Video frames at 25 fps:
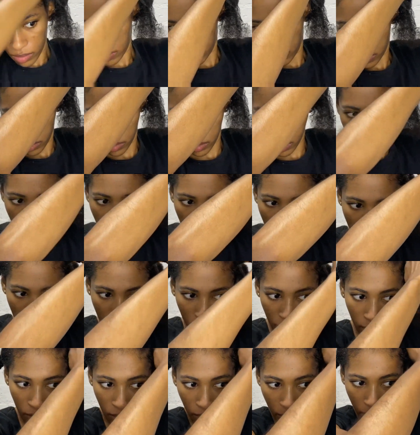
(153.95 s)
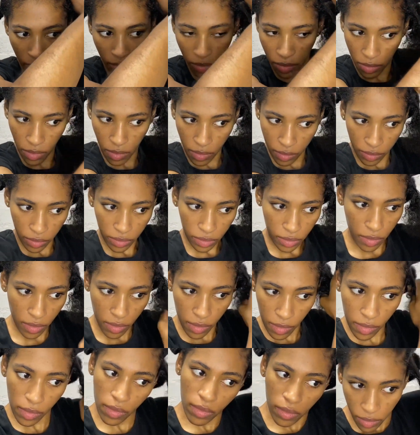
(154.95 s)
our edge control and then
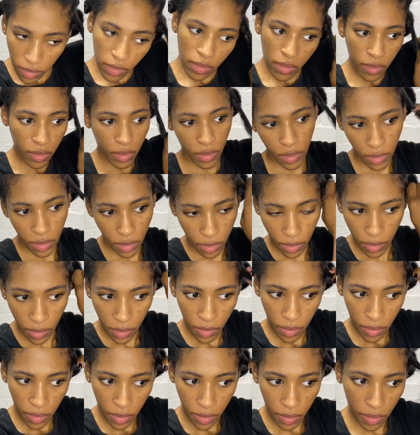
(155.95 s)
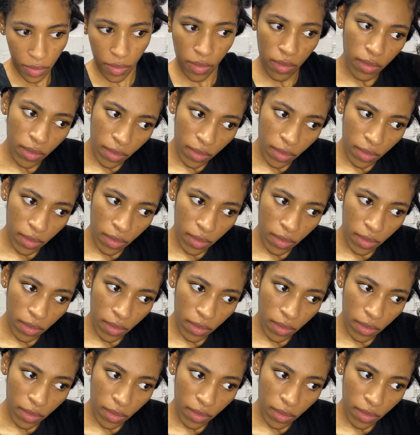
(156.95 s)
we are going to